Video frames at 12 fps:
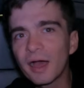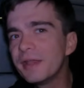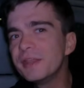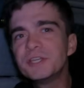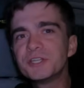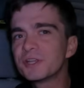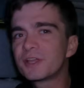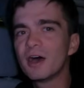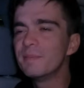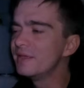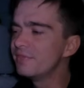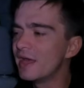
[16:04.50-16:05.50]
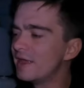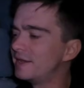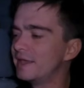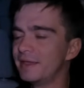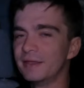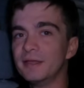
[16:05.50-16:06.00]
I need you to come in that
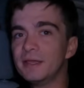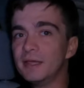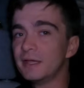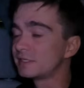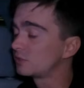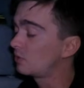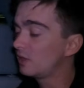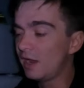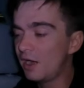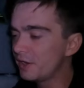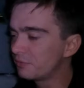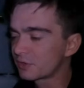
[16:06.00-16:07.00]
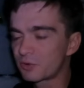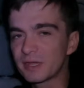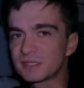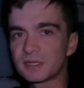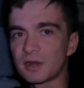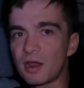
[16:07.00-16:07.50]
day. I said, well, I already
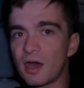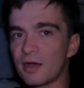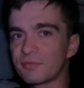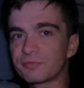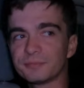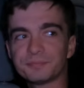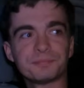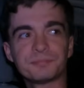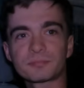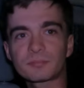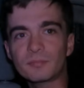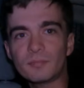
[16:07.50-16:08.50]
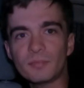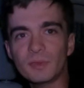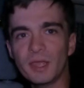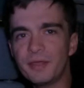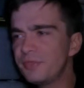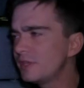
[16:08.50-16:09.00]
requested it off.
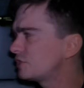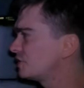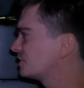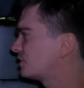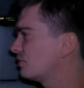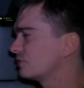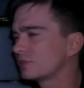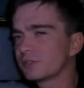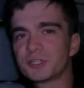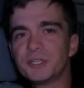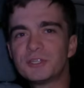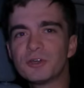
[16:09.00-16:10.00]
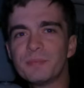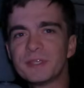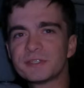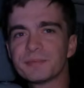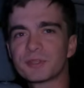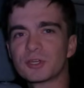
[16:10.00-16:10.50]
And then she goes, she told me
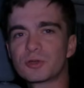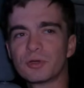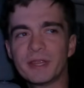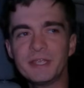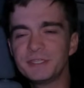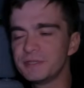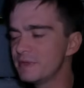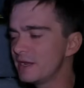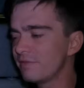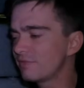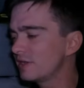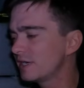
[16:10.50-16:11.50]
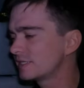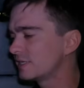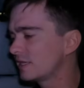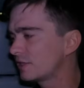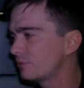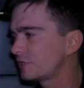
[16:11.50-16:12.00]
something crazy, man. I forgot
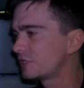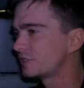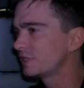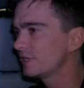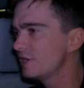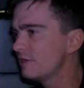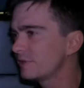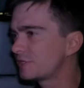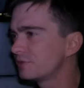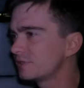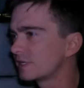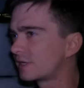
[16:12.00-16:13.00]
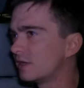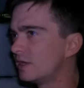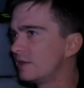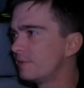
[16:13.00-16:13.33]
exactly what she said now, but she was like,